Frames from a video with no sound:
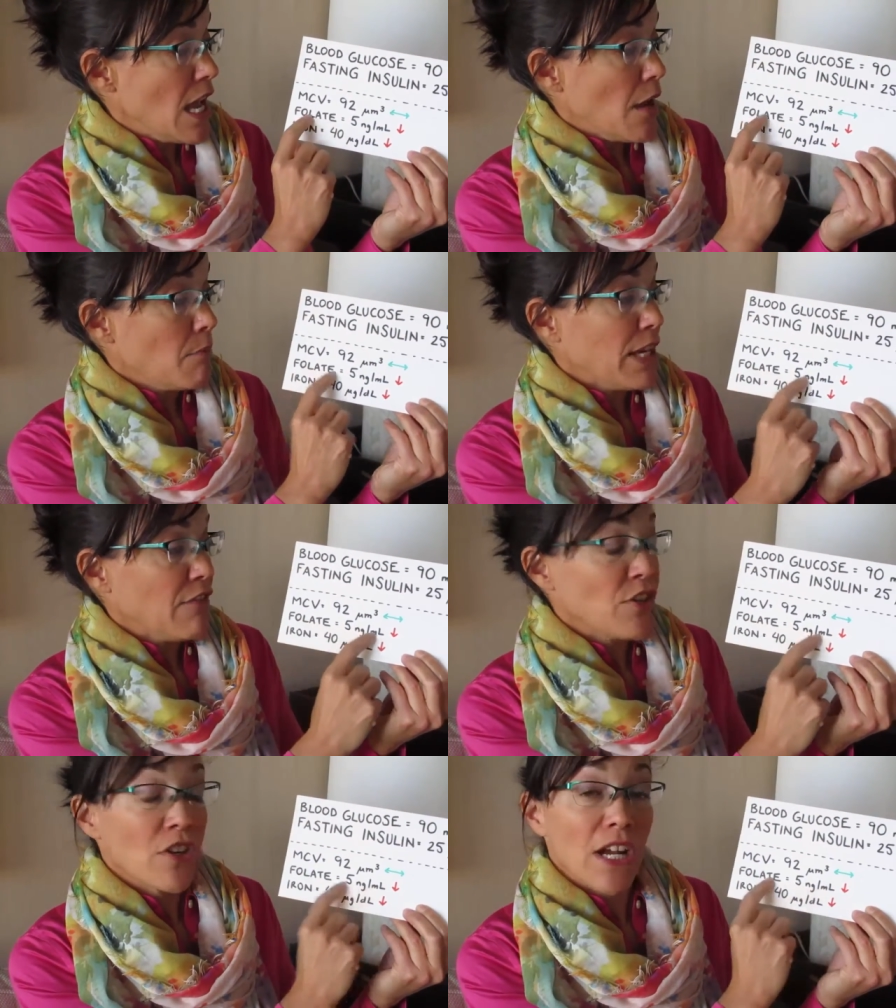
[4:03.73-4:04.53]
But
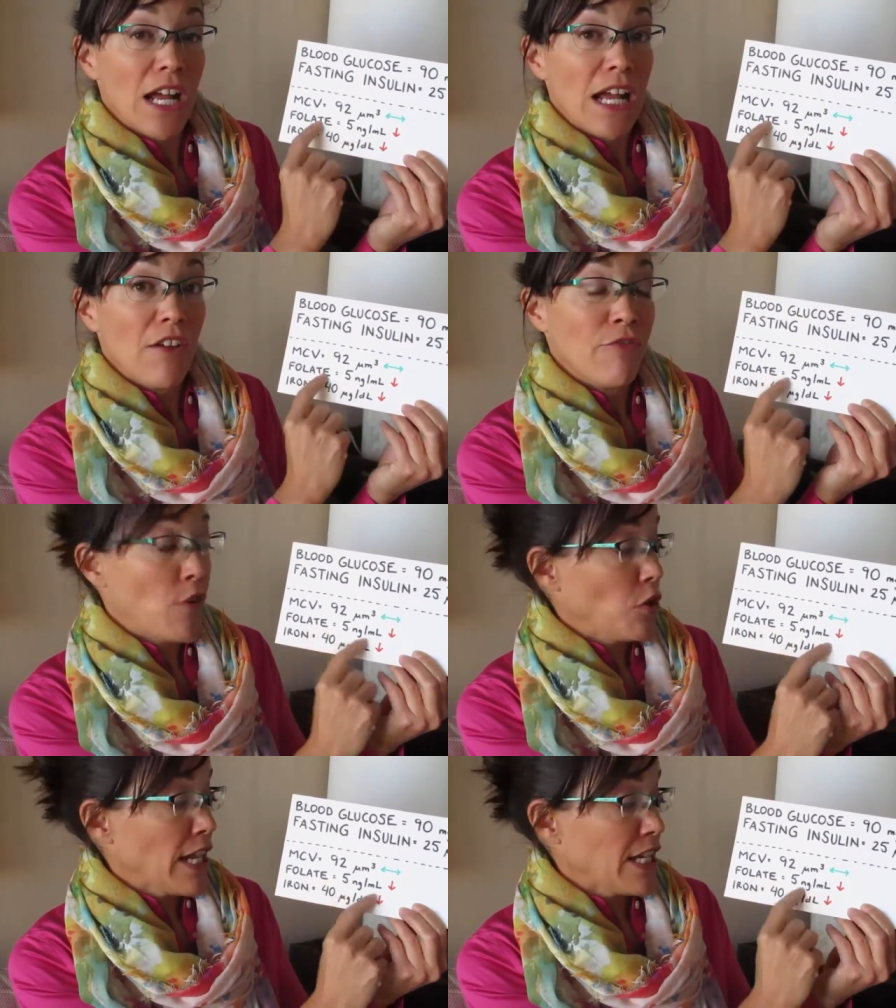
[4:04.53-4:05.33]
if your
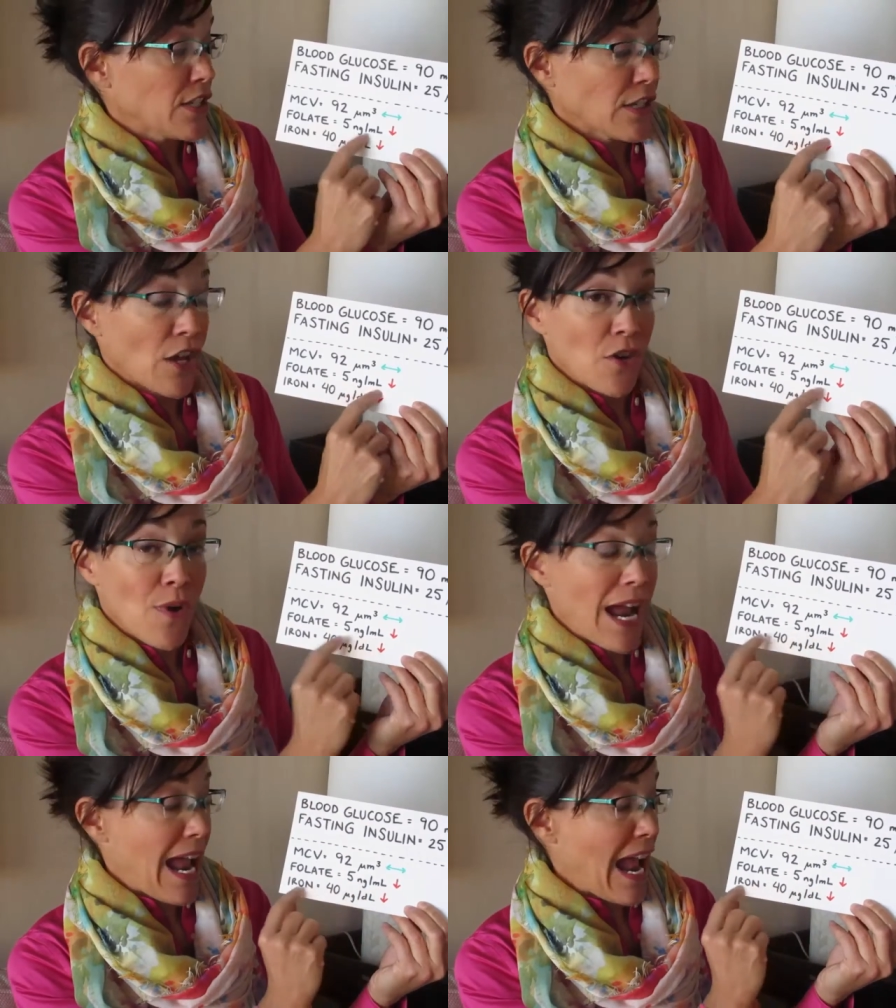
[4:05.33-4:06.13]
folate is
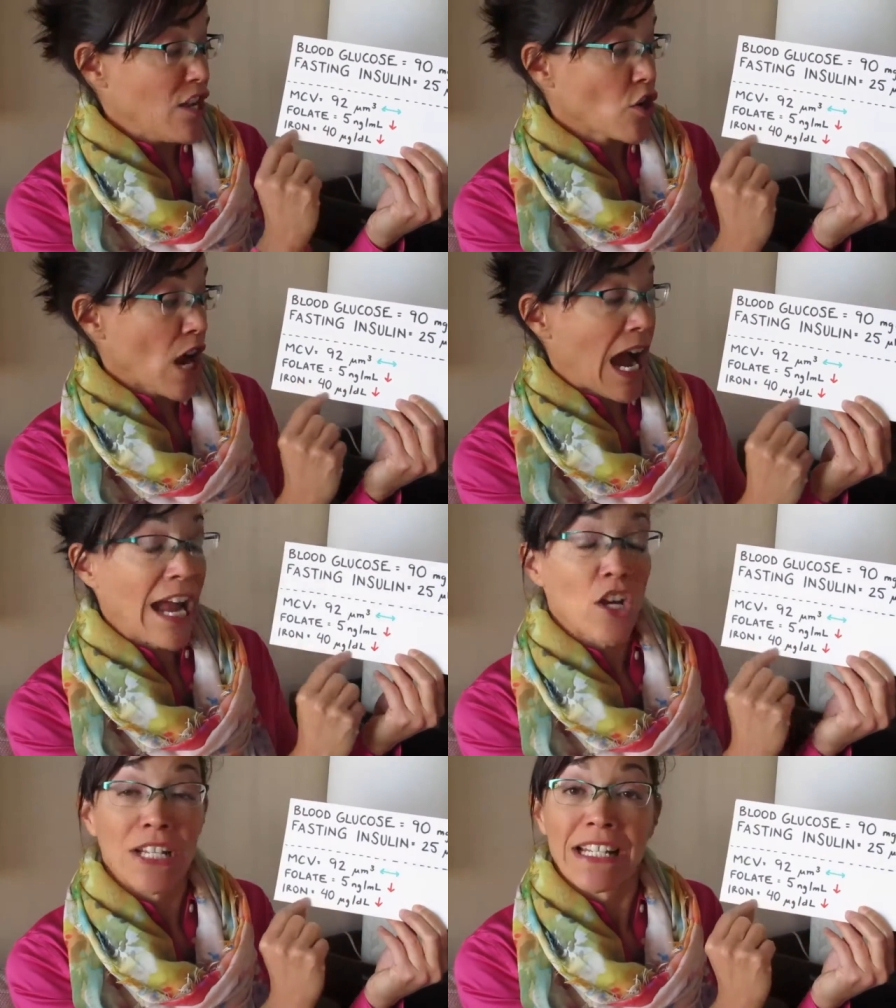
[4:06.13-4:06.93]
low and your
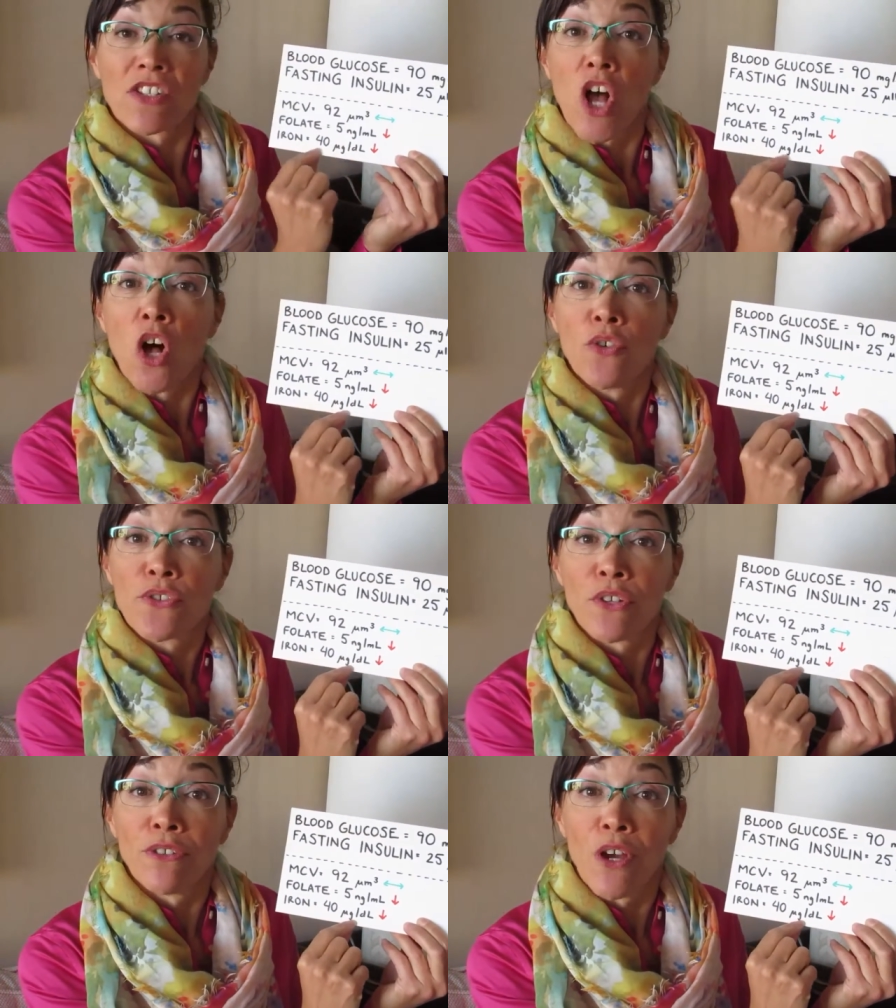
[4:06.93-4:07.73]
iron is
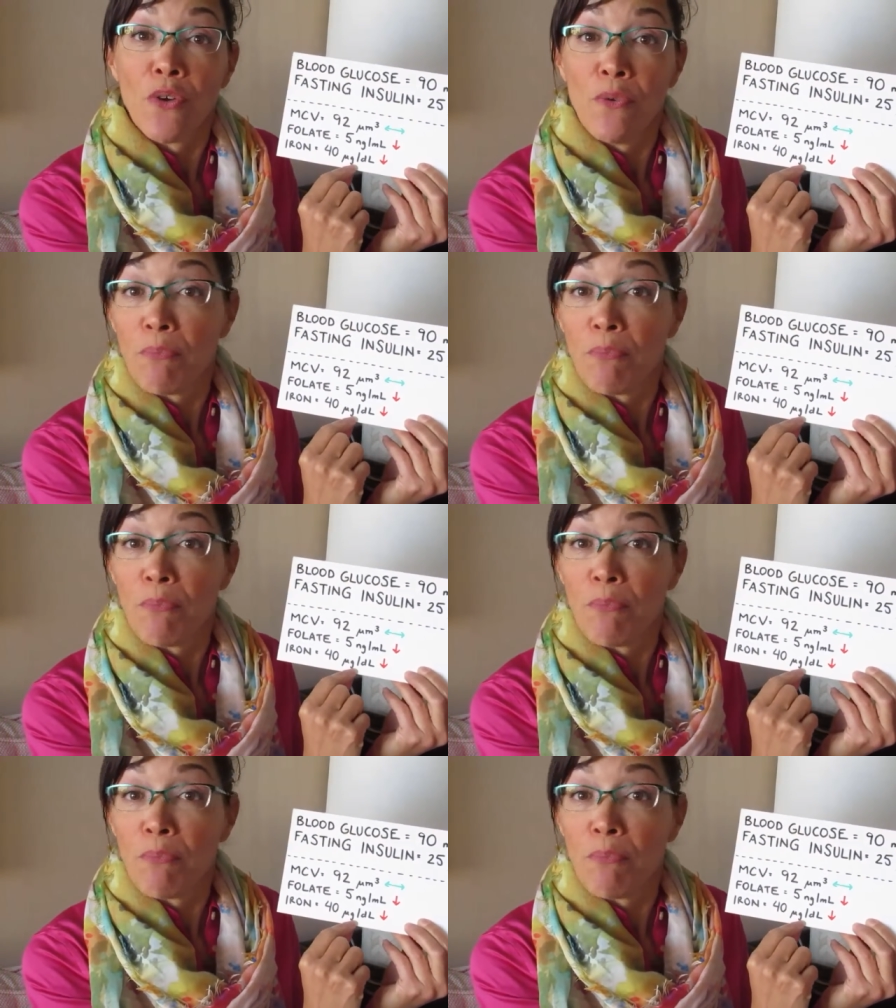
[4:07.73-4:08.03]
also low,